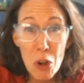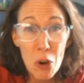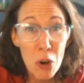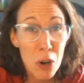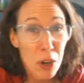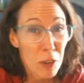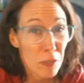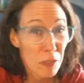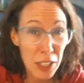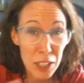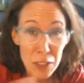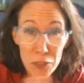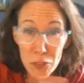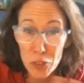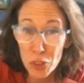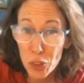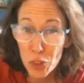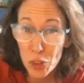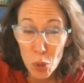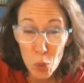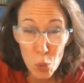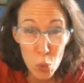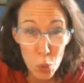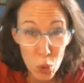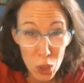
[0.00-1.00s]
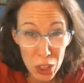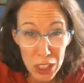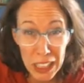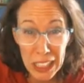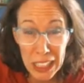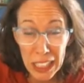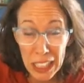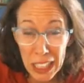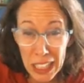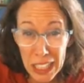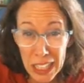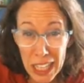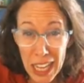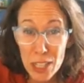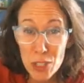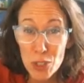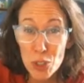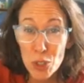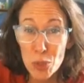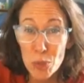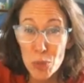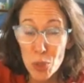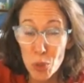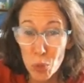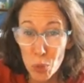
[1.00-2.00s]
or if any of you are working in
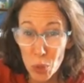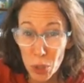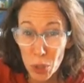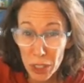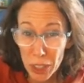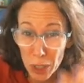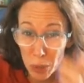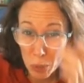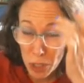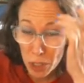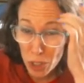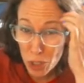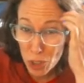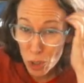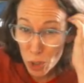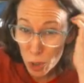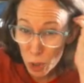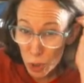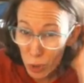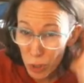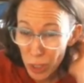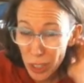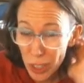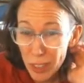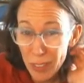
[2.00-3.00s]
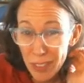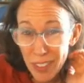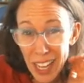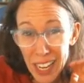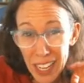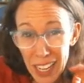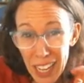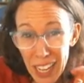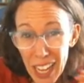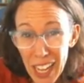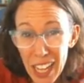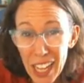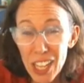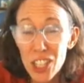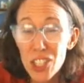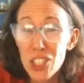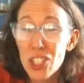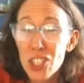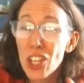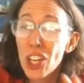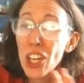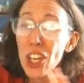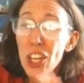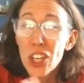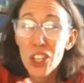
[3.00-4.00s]
classrooms or working with children of that
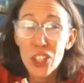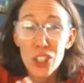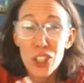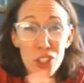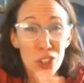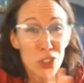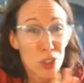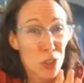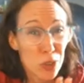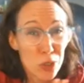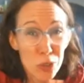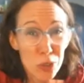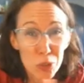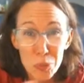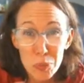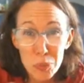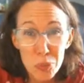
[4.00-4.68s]
age, you